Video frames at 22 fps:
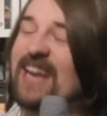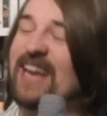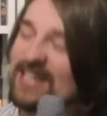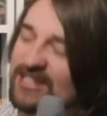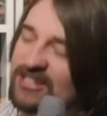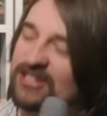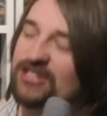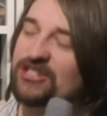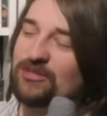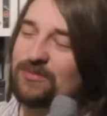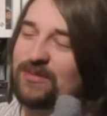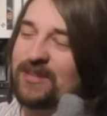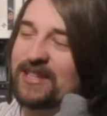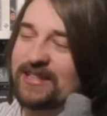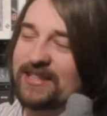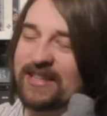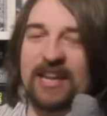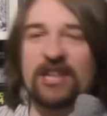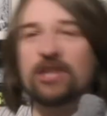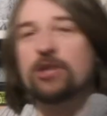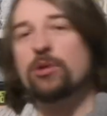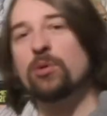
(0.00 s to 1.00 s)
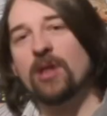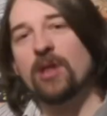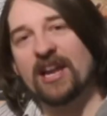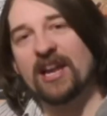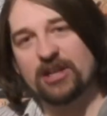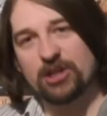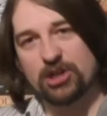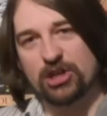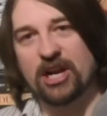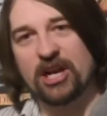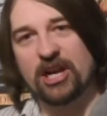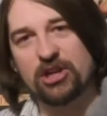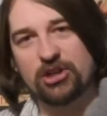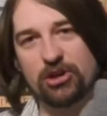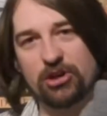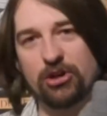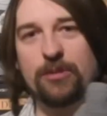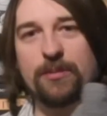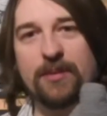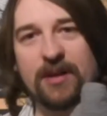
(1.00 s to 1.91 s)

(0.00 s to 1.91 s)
That doesn't mean that you, like, change your